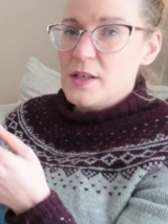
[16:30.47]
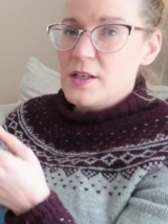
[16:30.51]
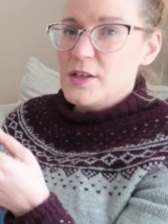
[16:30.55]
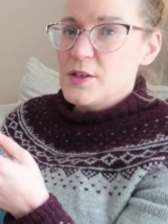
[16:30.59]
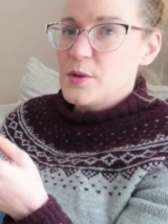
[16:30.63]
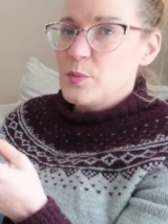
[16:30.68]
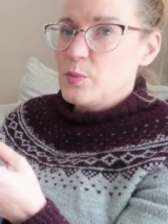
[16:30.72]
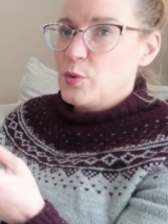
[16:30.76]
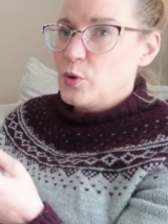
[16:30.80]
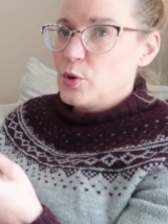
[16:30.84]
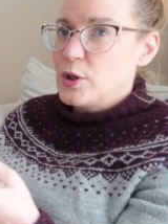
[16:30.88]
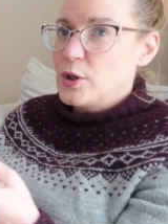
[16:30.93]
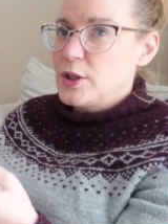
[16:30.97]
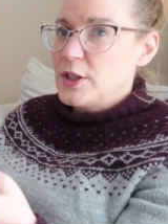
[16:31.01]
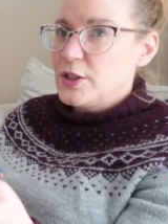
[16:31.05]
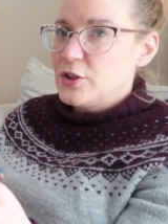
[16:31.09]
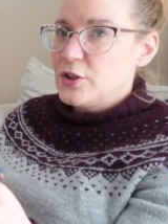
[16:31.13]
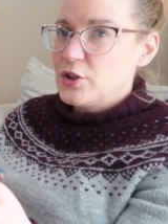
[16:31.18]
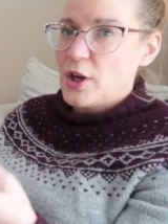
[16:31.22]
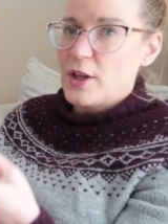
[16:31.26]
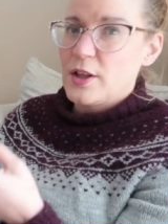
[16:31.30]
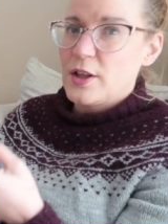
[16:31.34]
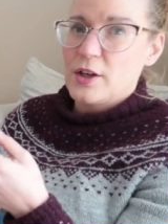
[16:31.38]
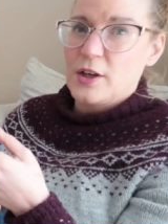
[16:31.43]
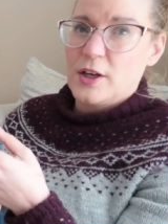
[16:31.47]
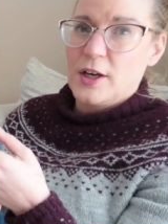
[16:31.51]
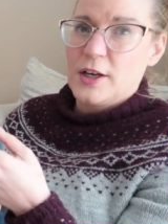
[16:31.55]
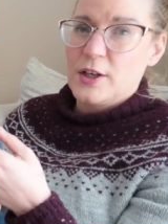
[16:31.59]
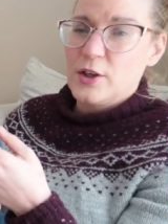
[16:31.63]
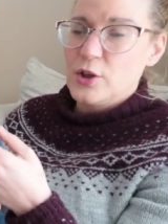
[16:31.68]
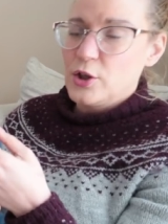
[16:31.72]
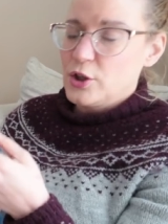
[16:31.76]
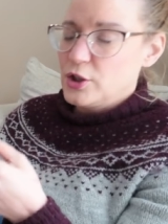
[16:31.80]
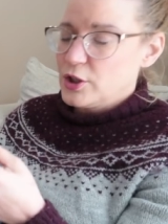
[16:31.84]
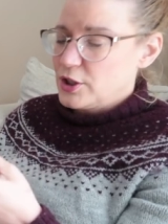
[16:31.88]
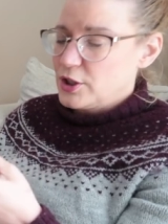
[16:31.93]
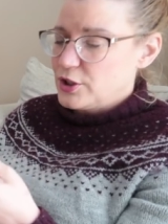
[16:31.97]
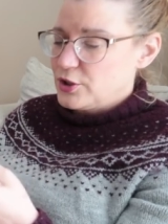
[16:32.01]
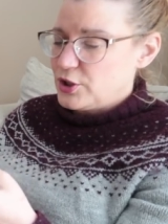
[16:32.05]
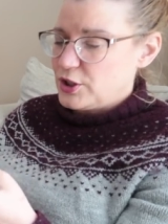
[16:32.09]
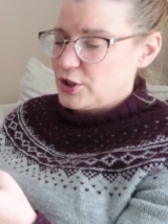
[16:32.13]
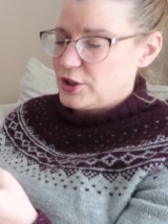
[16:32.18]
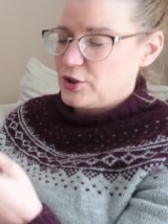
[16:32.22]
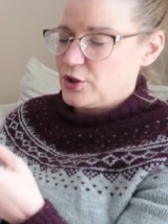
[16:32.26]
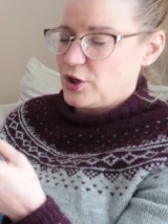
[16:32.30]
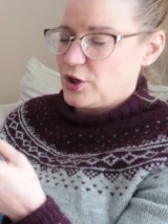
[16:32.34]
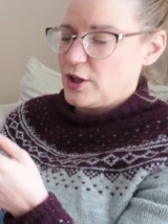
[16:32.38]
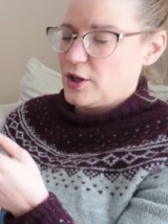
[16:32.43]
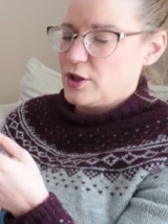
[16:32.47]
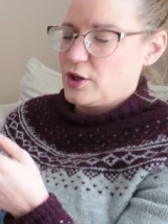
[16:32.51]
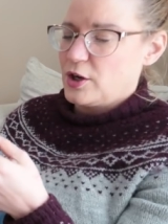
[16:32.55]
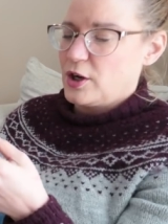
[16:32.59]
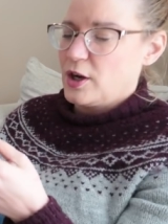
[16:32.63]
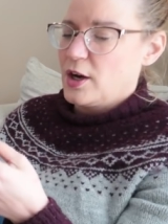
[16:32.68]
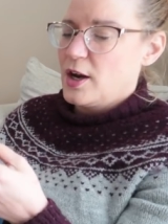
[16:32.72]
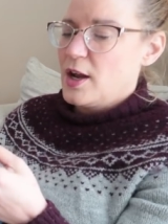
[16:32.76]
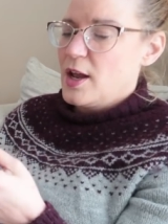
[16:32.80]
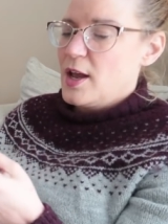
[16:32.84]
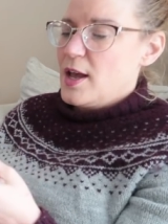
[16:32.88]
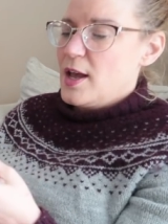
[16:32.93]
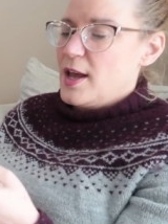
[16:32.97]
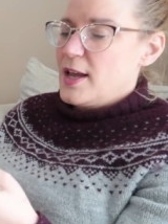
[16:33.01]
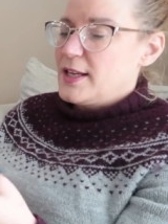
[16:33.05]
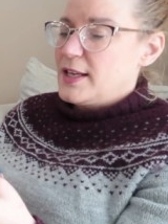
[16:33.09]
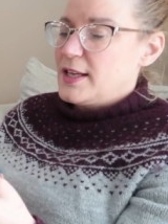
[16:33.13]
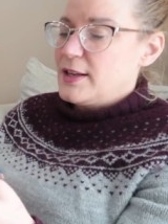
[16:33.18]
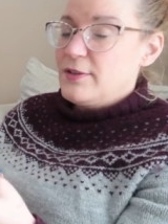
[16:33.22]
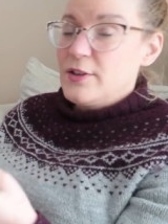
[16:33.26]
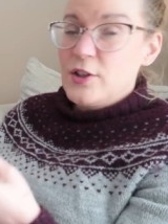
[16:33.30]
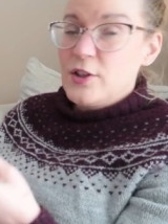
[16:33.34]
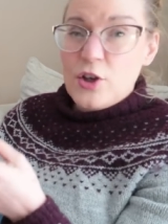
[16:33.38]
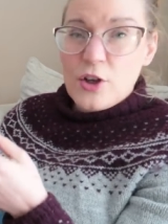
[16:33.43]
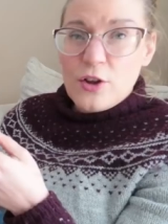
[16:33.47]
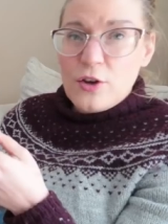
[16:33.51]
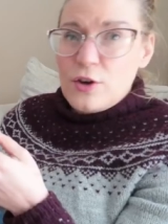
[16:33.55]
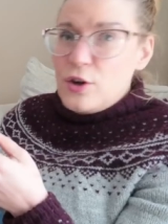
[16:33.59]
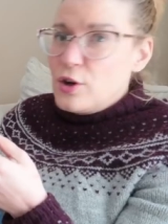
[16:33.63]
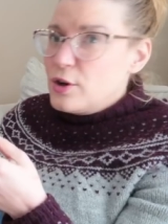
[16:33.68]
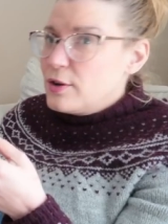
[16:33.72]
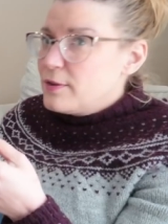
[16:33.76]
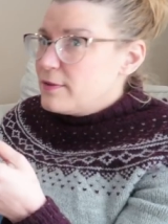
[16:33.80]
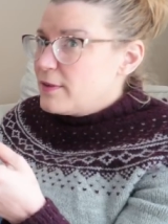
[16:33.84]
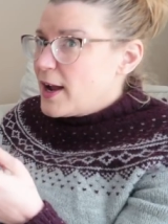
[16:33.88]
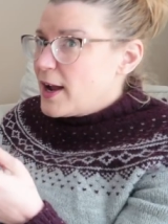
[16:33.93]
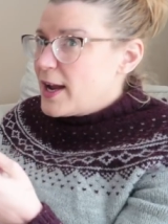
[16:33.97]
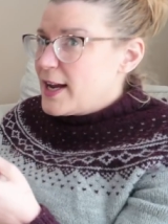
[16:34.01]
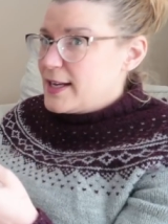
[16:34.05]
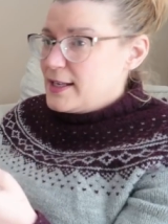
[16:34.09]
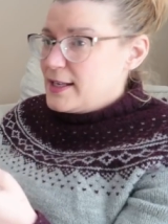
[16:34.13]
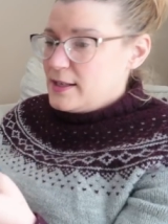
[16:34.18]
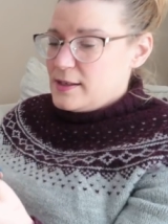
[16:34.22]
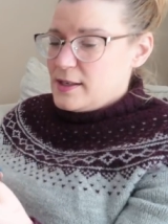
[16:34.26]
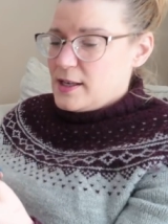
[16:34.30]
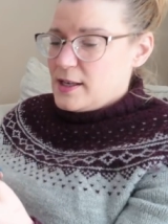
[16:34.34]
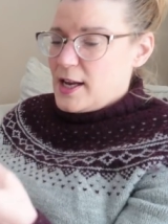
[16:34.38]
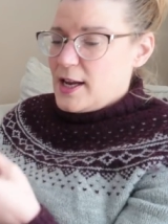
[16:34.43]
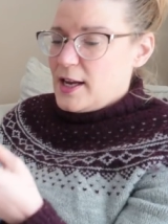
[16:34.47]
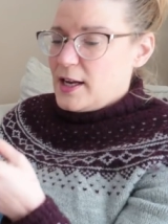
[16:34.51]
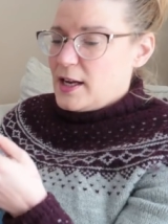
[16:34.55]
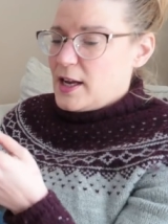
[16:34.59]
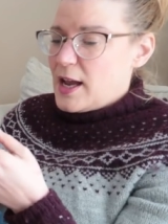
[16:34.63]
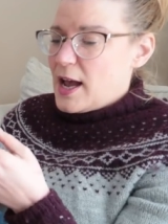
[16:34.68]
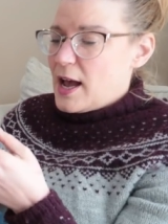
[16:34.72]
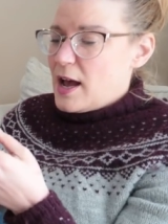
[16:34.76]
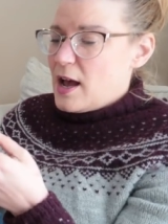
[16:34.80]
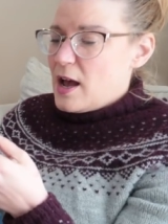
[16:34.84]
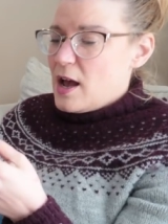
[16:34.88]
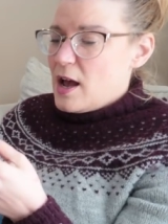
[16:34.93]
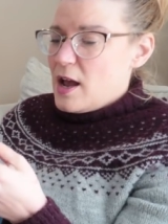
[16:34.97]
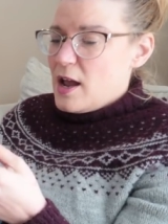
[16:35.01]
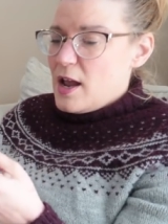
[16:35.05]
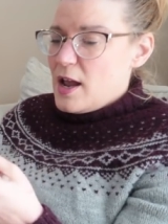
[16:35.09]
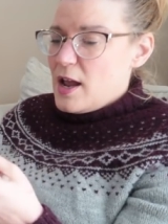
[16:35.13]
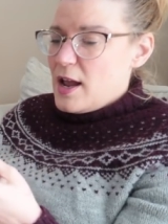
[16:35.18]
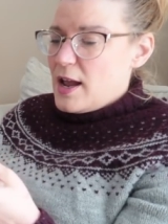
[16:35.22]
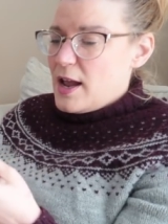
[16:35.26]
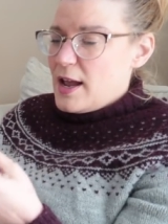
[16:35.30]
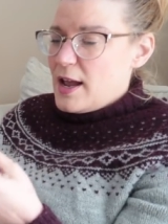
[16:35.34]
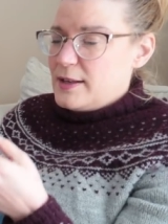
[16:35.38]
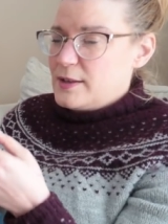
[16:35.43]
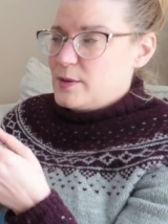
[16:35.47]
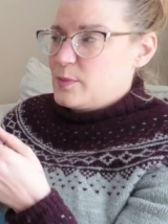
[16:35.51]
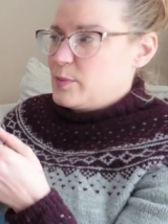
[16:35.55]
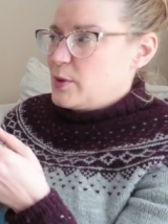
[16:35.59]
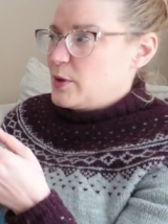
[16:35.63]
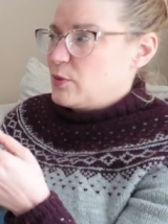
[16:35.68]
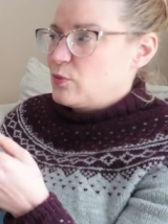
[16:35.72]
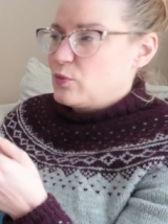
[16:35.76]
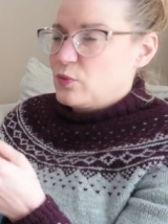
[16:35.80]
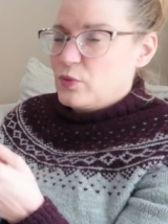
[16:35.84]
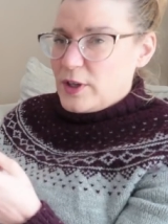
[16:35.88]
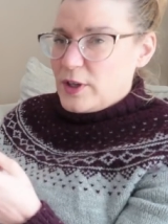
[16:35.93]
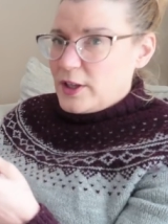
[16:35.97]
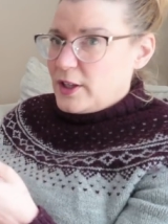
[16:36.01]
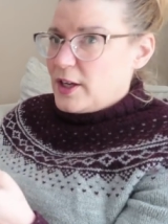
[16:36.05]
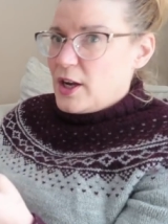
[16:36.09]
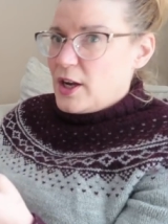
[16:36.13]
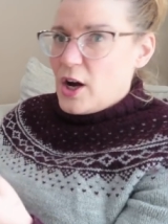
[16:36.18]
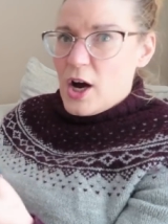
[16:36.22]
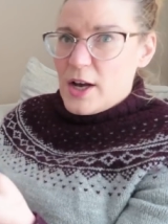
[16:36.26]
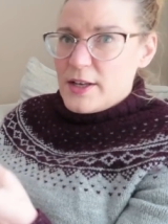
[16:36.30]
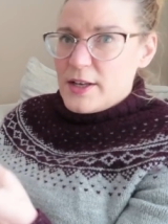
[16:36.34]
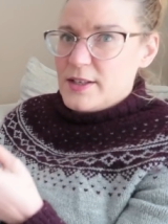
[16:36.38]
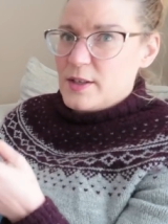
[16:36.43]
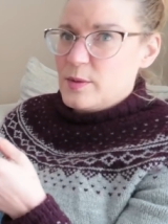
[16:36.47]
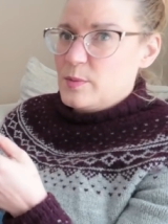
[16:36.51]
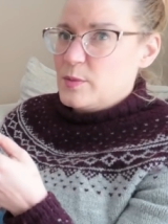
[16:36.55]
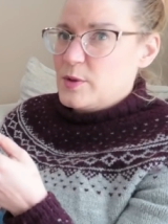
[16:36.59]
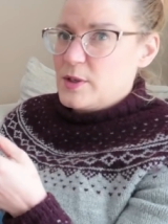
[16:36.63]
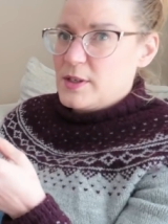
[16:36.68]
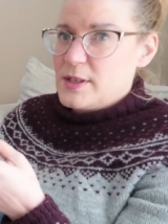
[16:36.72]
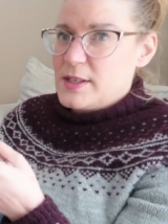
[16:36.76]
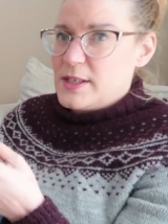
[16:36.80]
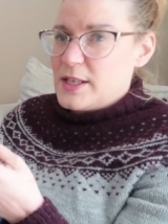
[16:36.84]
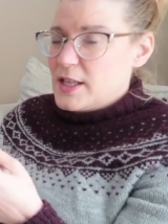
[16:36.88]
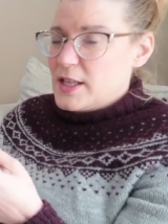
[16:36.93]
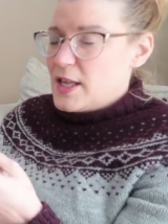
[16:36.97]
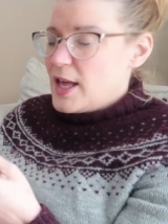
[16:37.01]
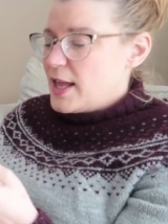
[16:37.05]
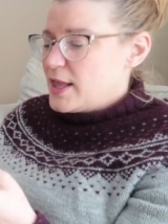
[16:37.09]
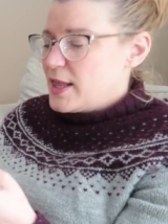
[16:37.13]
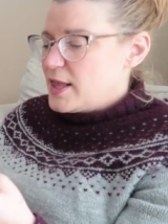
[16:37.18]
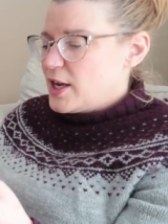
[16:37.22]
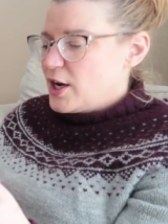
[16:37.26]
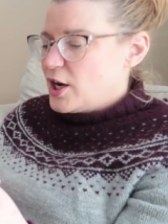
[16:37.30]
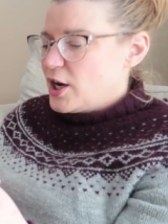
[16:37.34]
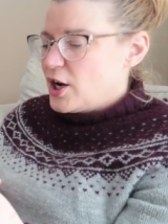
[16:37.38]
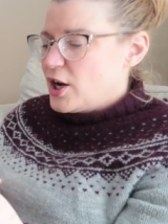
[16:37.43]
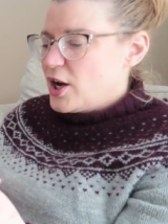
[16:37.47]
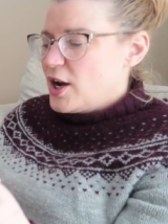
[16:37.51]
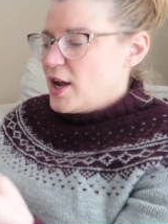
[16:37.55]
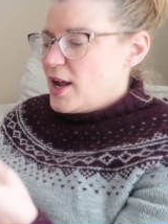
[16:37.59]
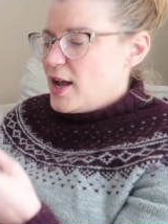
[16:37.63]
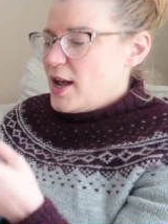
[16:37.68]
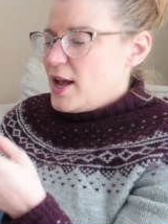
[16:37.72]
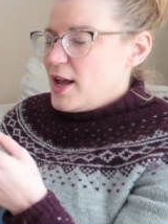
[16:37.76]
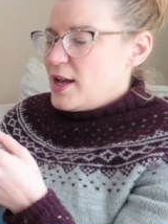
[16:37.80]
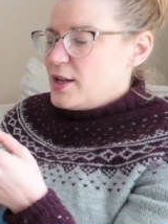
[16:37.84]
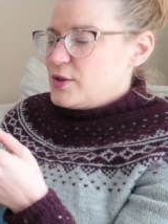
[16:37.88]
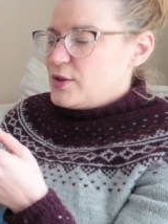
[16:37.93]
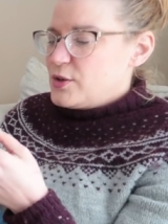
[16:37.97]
support each other, encourage each other, give each other advice. Like, it's been really awesome to see that there.